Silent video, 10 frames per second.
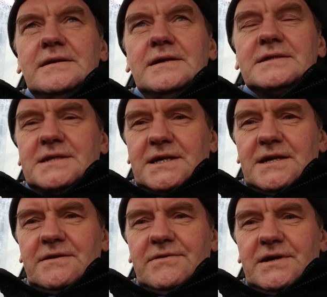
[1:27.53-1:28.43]
it's
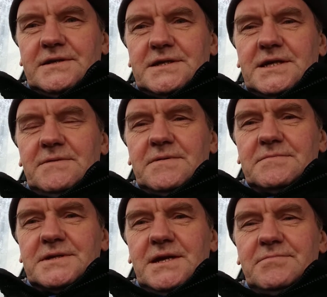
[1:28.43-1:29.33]
kind of hard to keep them
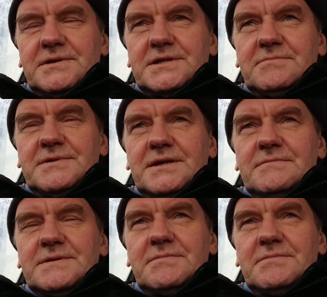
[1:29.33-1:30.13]
separate sometimes,